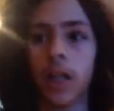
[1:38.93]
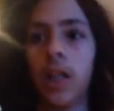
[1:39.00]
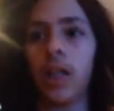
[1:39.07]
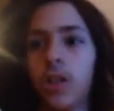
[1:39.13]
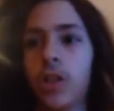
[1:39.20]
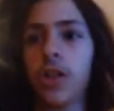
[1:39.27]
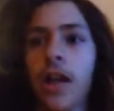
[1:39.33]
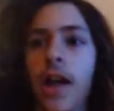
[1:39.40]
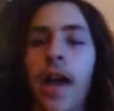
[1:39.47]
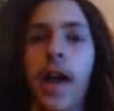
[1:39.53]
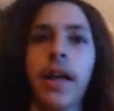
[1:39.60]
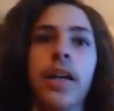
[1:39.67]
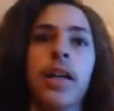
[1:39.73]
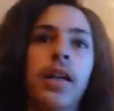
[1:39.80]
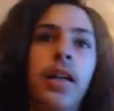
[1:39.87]
Unleashed
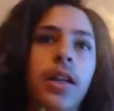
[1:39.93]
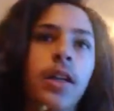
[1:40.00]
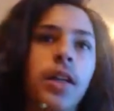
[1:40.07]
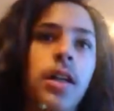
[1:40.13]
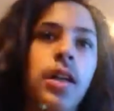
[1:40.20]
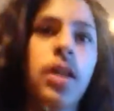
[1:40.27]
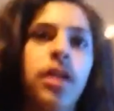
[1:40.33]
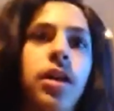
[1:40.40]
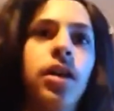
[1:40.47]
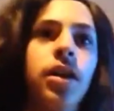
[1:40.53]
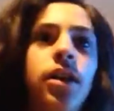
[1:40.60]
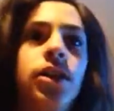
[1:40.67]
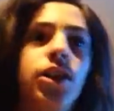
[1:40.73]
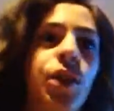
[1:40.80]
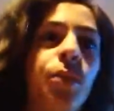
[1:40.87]
and
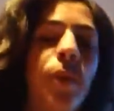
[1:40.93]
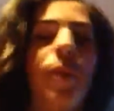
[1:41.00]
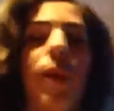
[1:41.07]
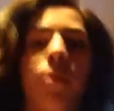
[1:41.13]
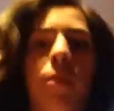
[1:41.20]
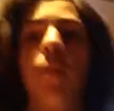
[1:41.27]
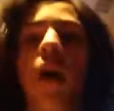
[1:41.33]
Super Paper